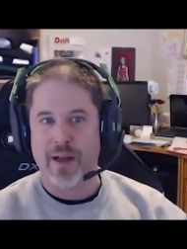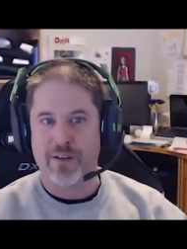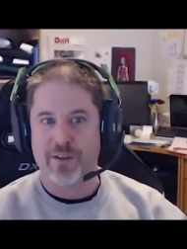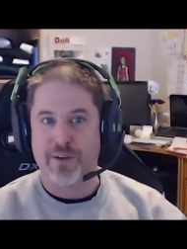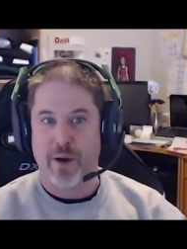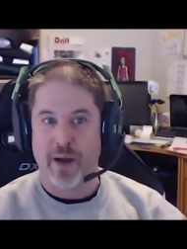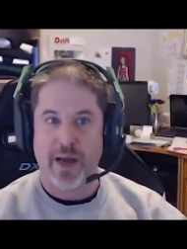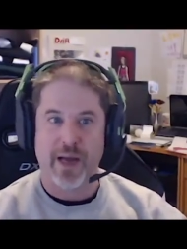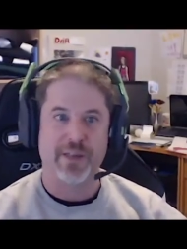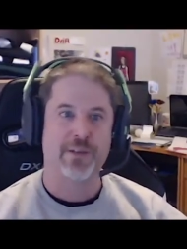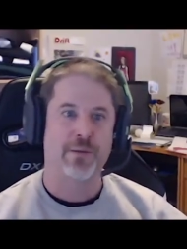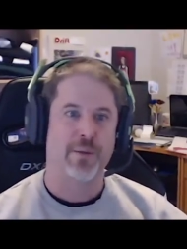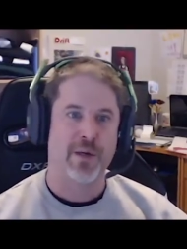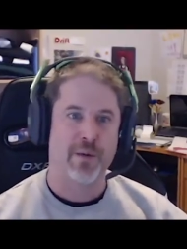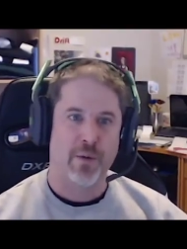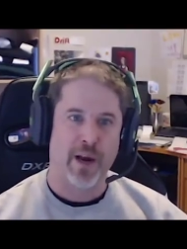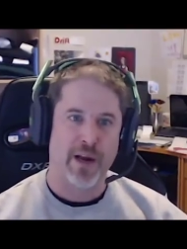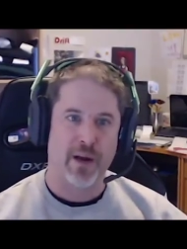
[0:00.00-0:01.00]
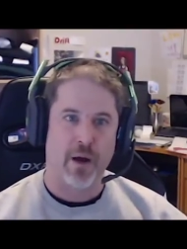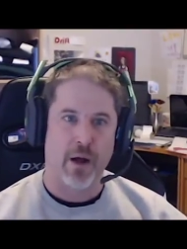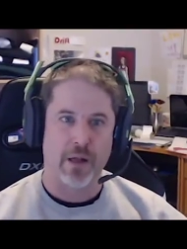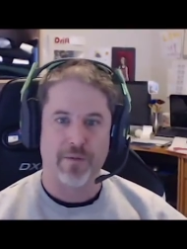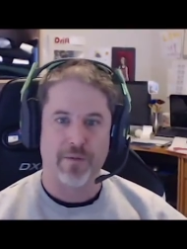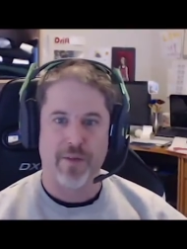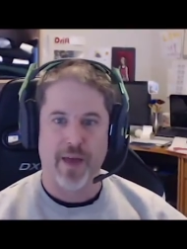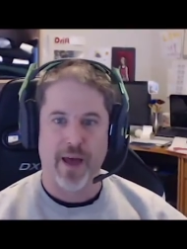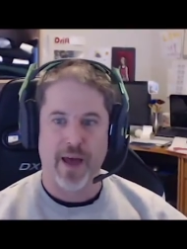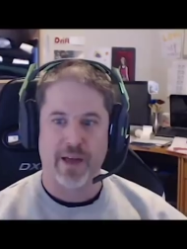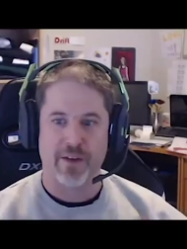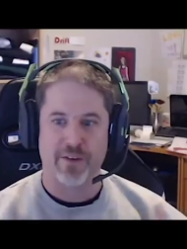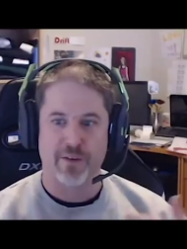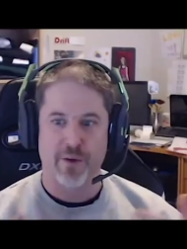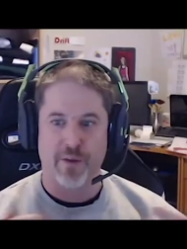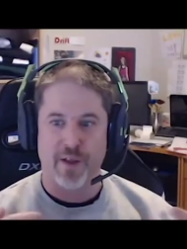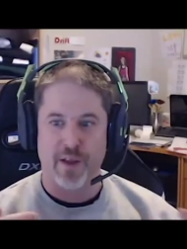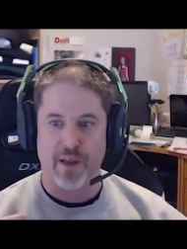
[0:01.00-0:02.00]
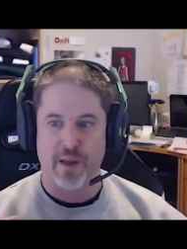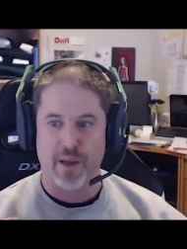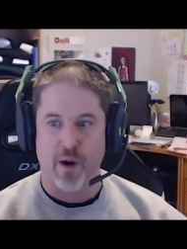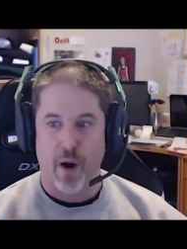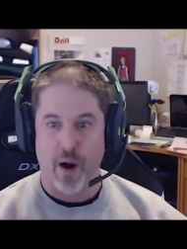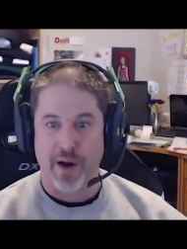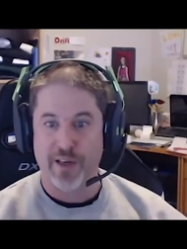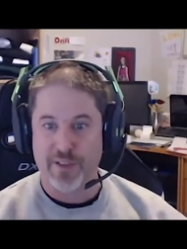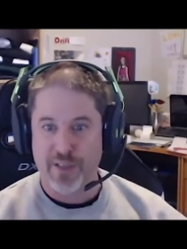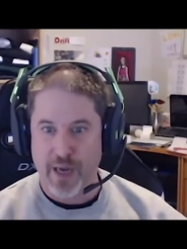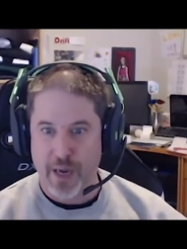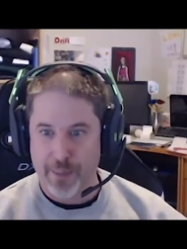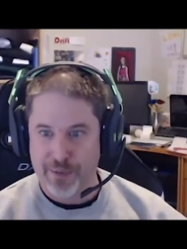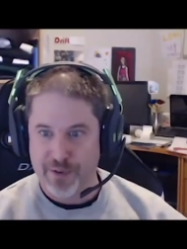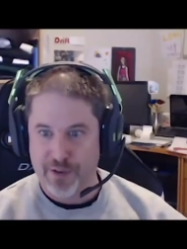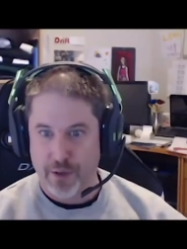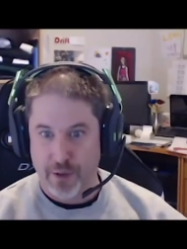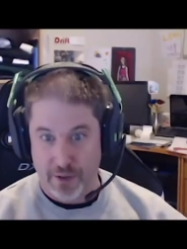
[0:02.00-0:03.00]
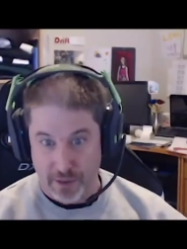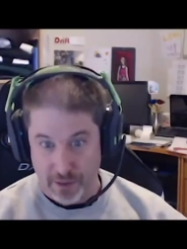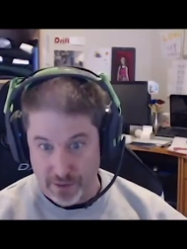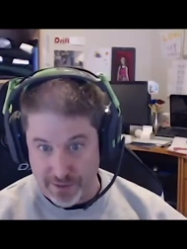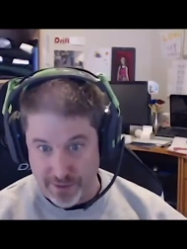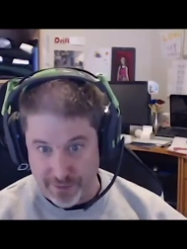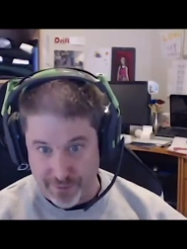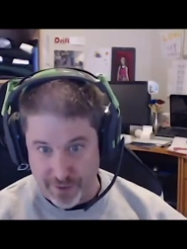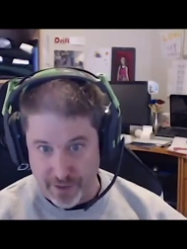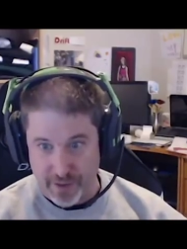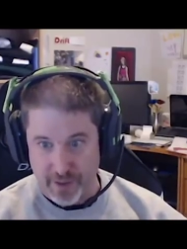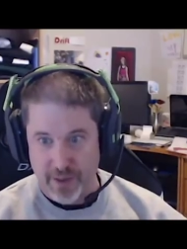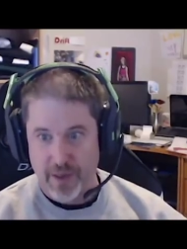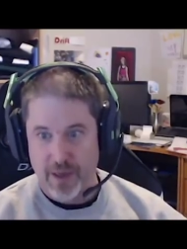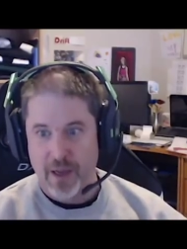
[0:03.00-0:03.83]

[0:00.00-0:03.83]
and so i had to rewrite all of that so the archetypes are a little different